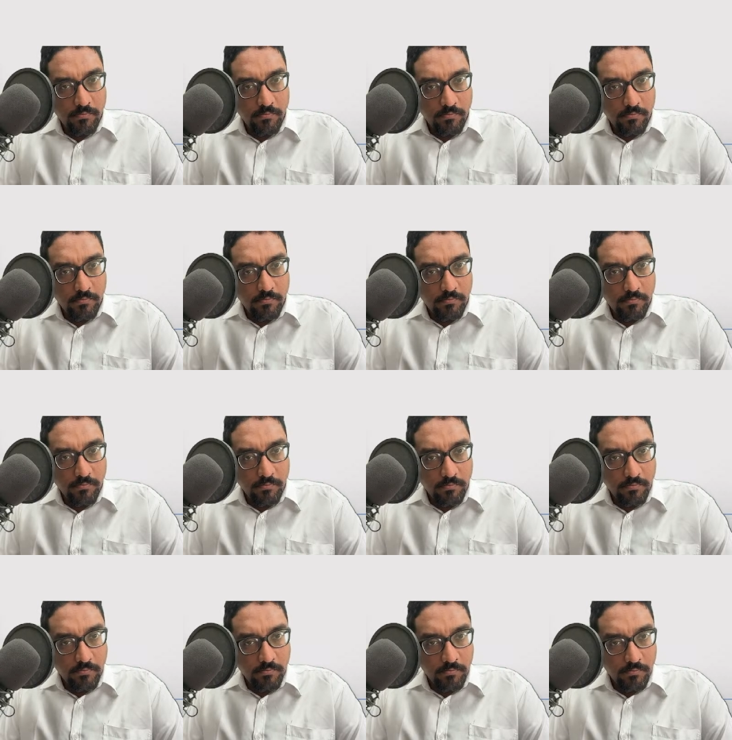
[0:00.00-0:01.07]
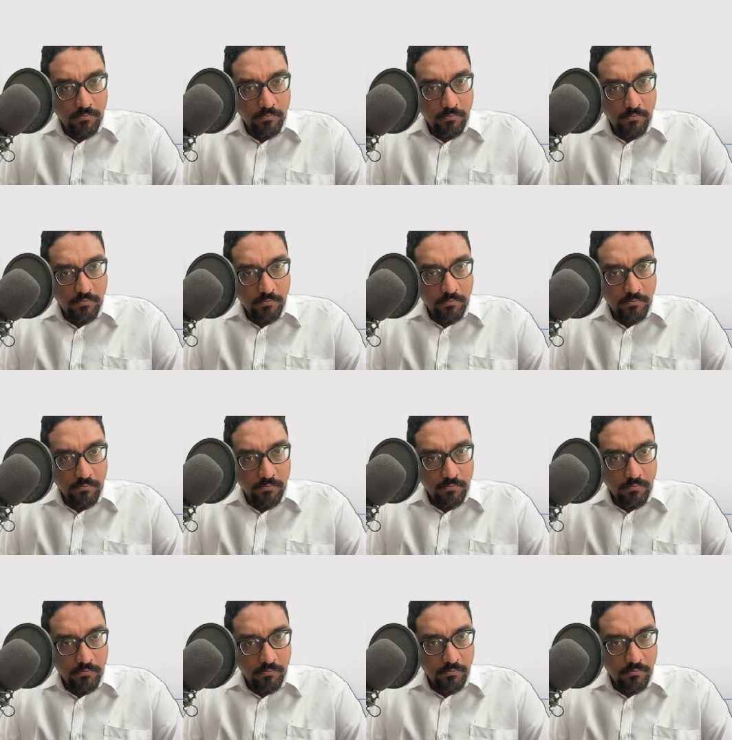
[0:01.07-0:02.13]

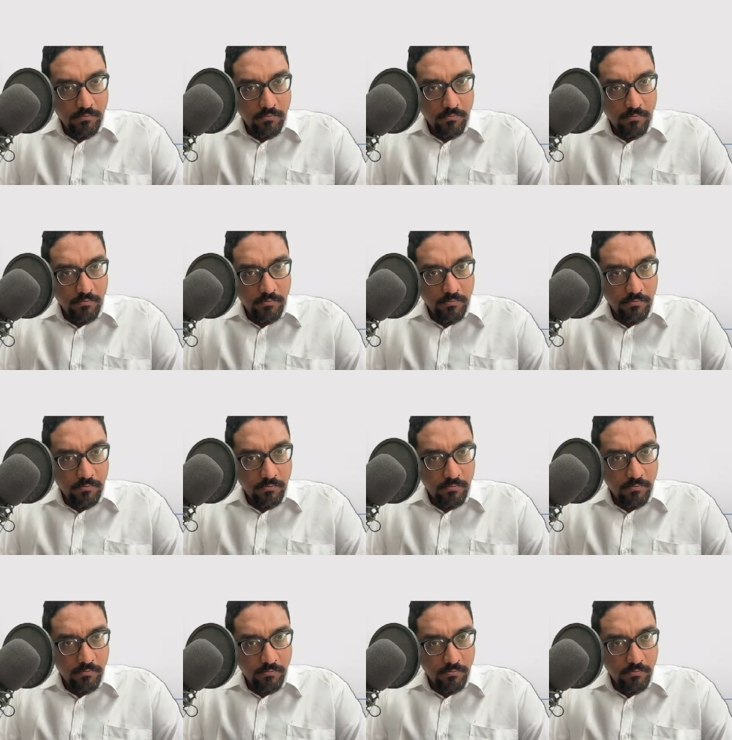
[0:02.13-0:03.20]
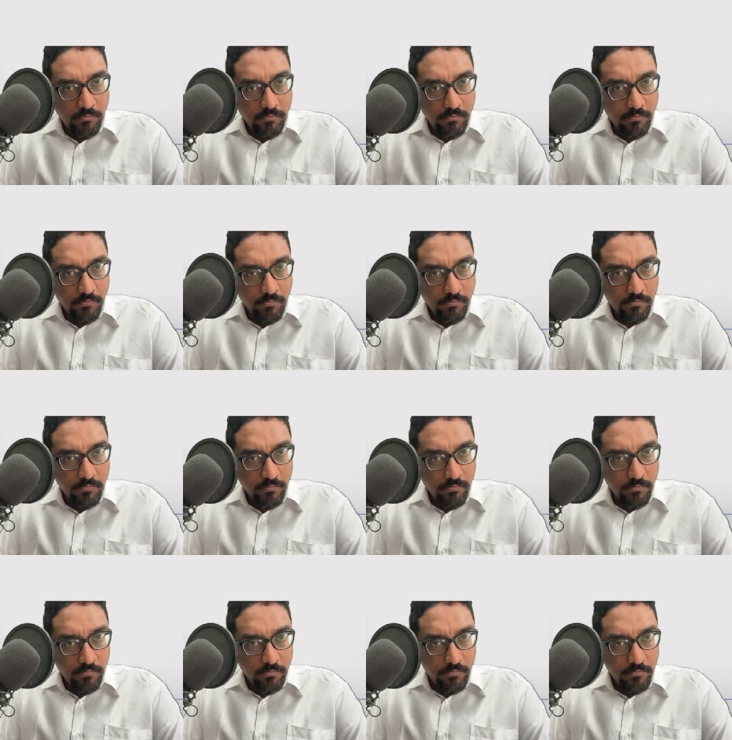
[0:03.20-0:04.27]

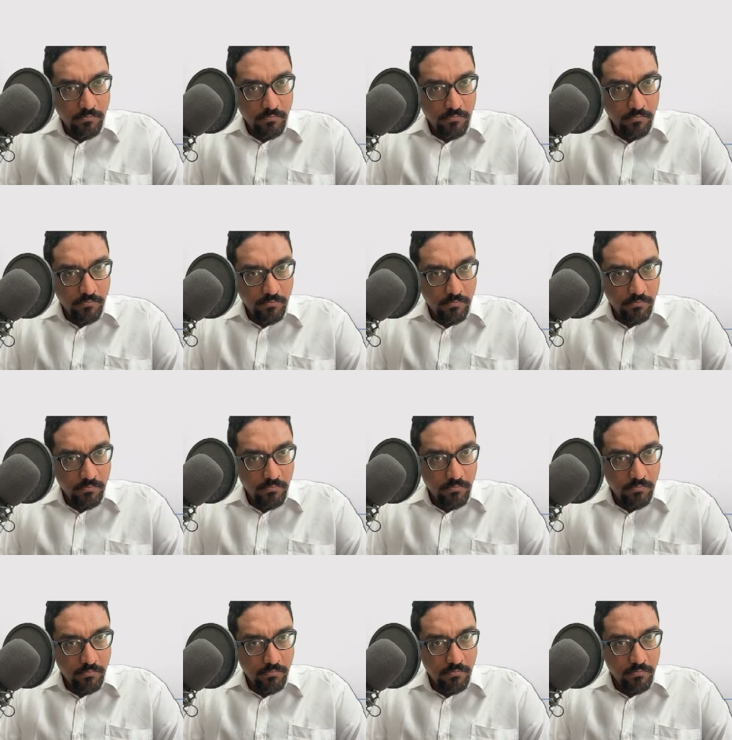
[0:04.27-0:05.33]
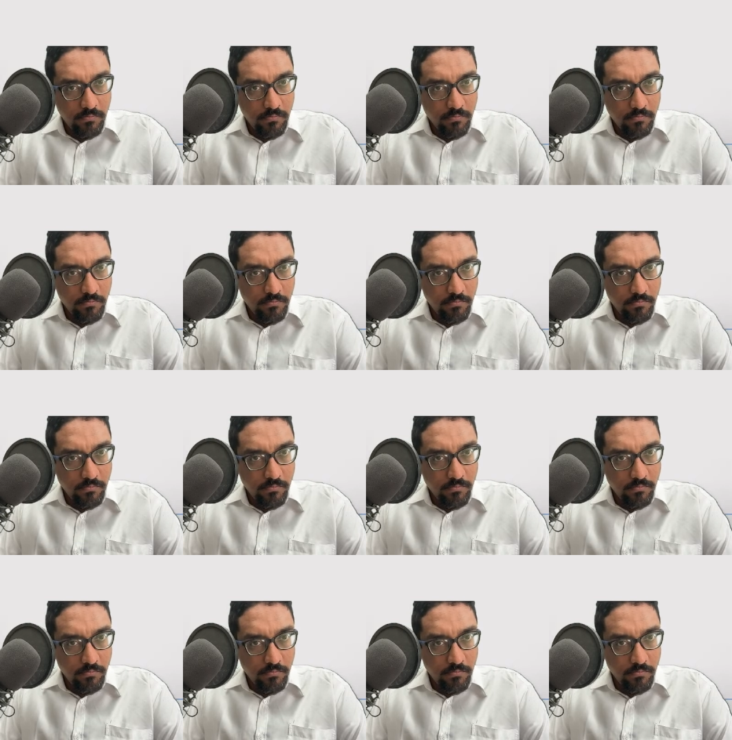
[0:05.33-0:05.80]
Nobody speaks.